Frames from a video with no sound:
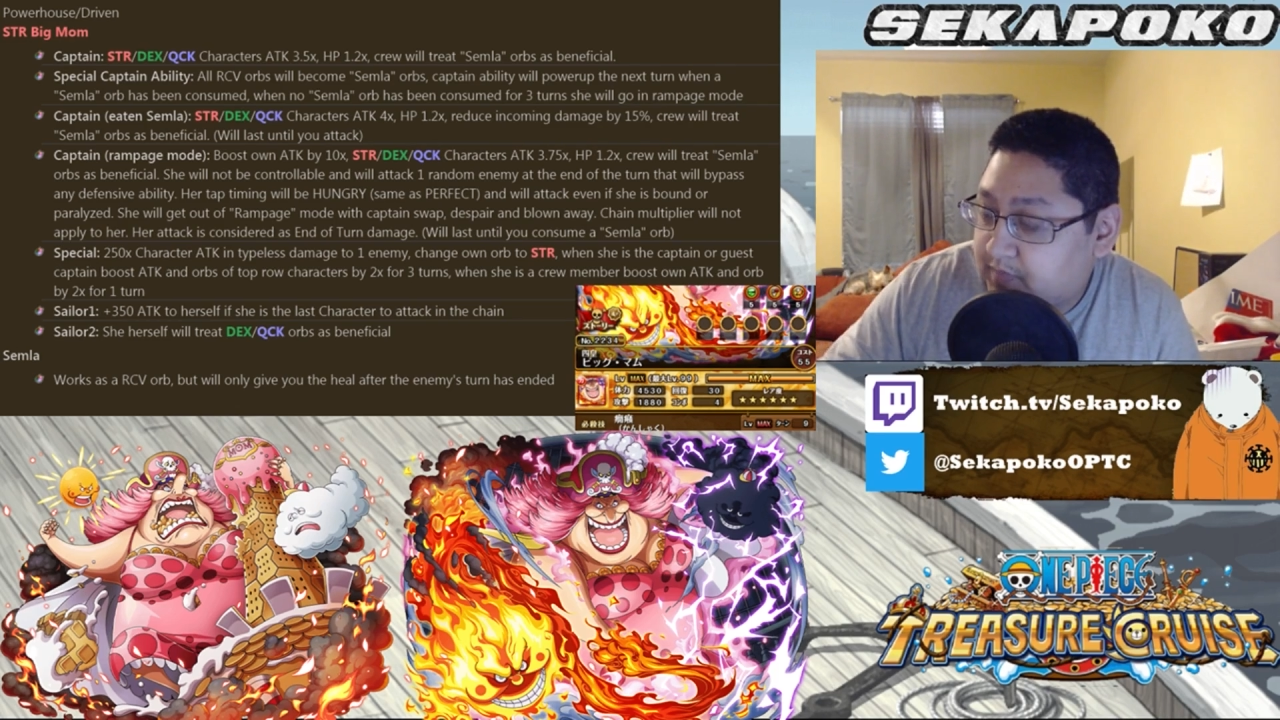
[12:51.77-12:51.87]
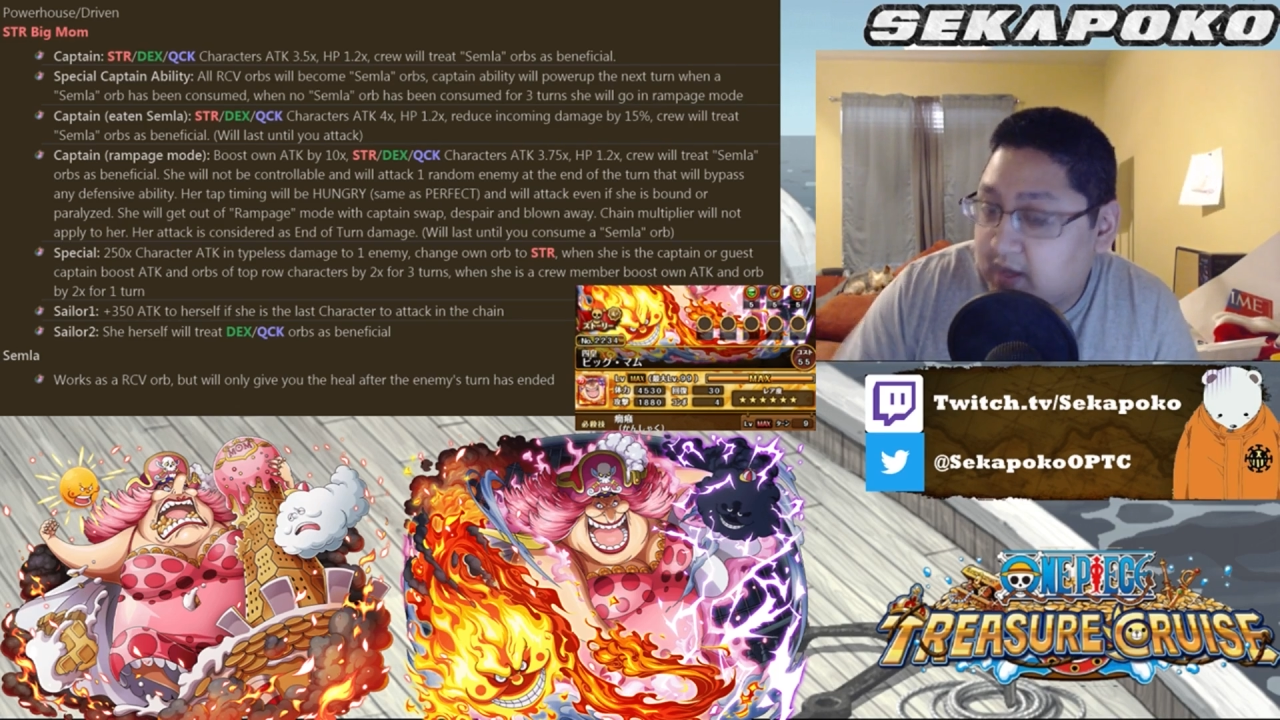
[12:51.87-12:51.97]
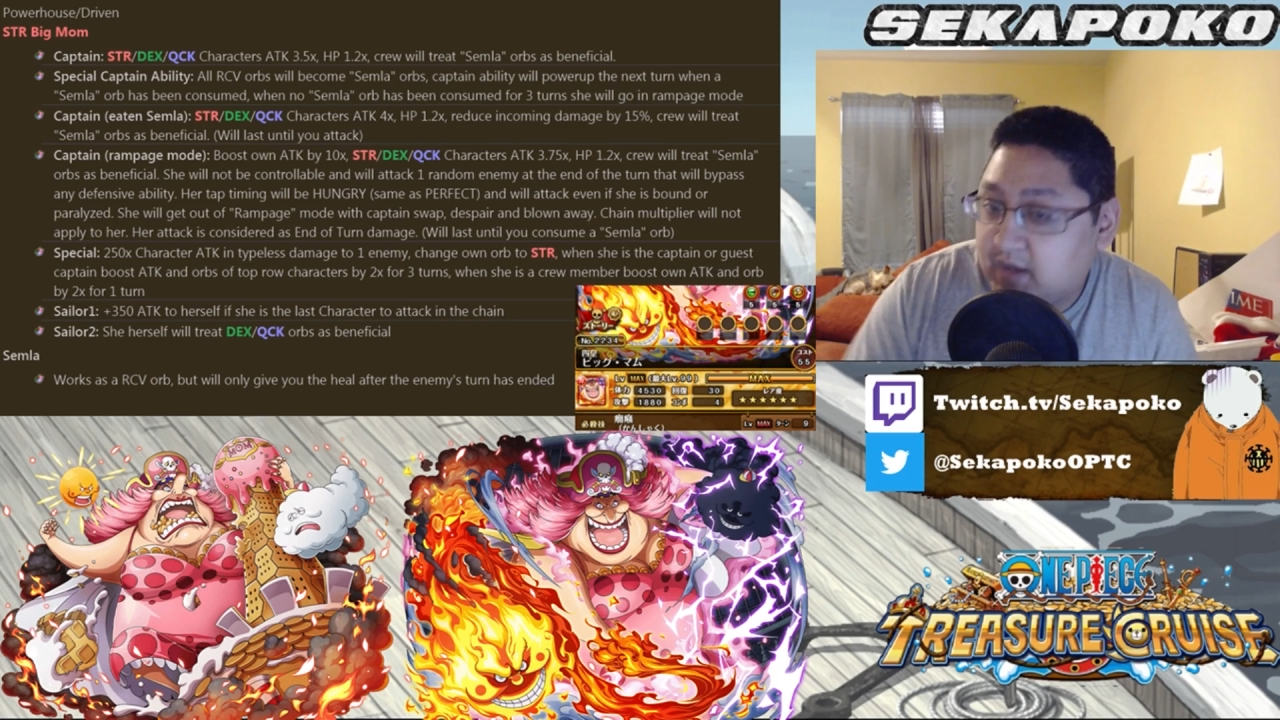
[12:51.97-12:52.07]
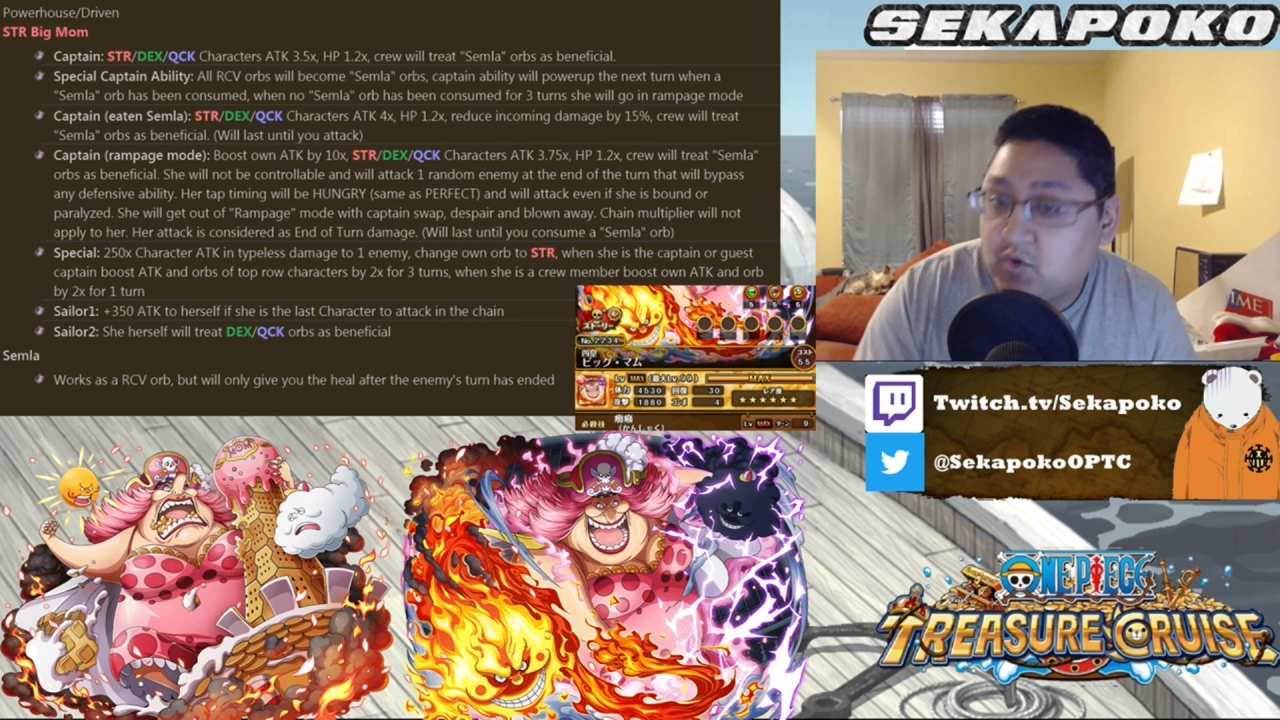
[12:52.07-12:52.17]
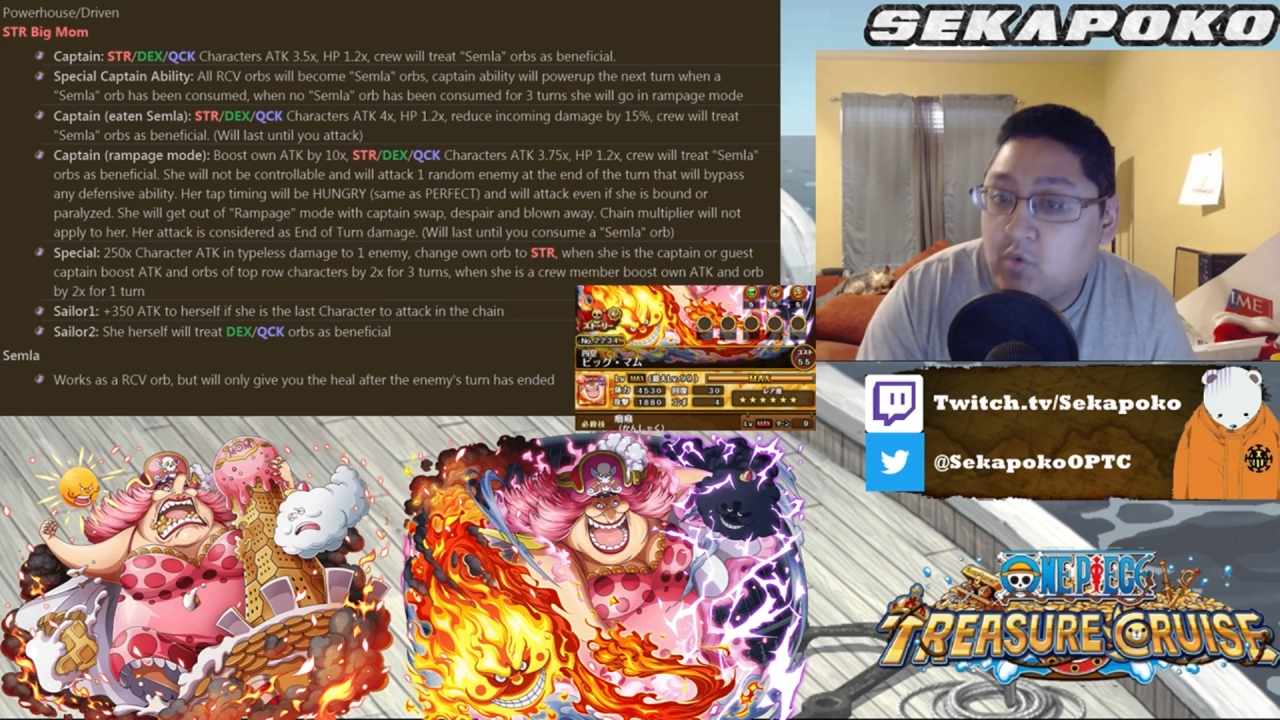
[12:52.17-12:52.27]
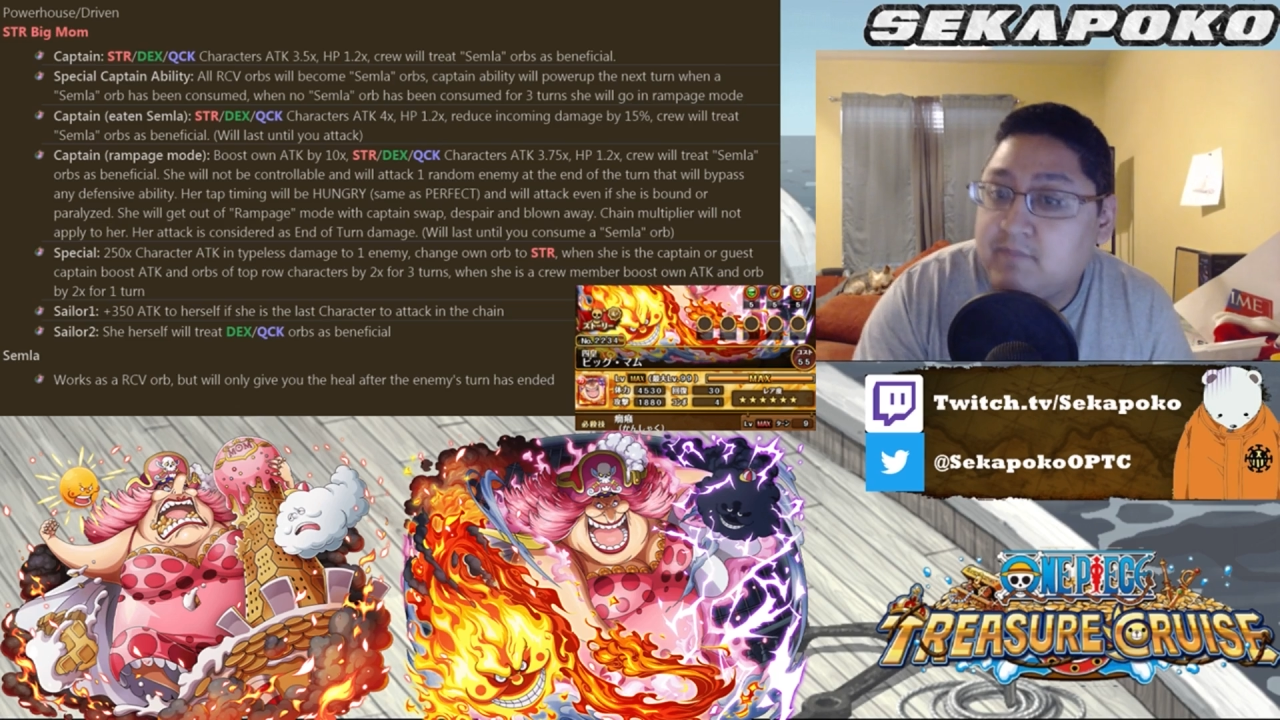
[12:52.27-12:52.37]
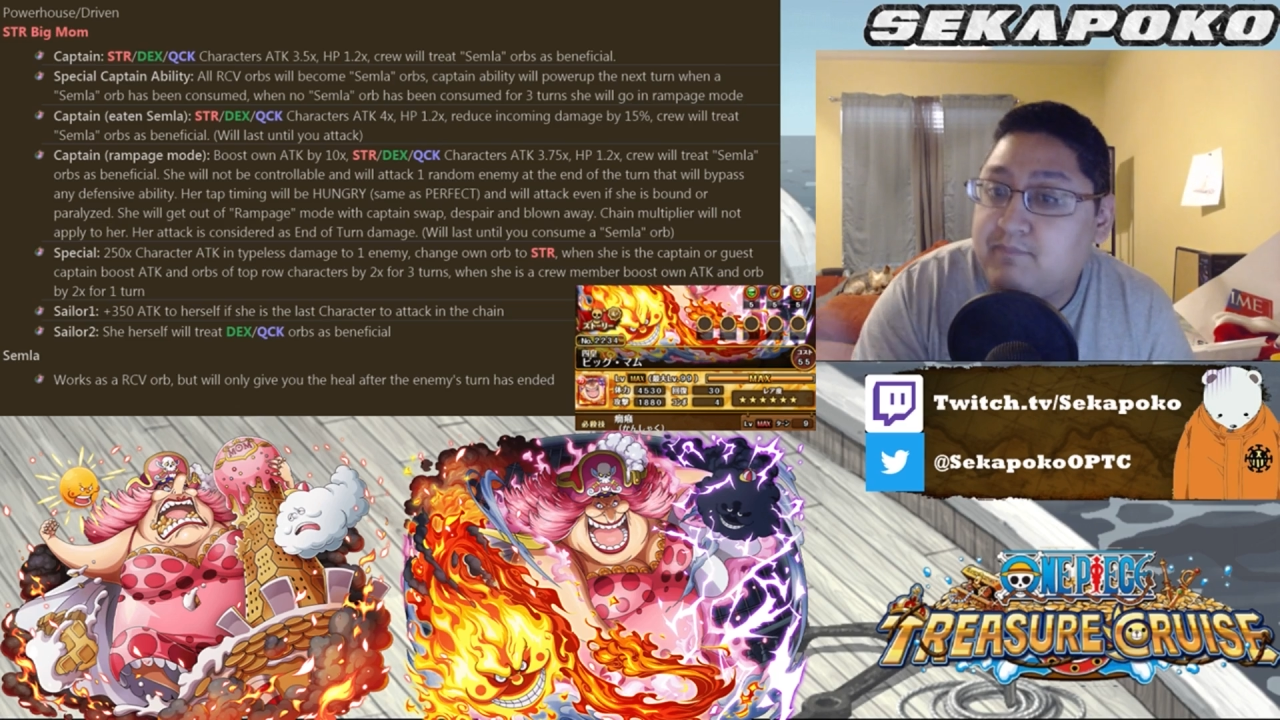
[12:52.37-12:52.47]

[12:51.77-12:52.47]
going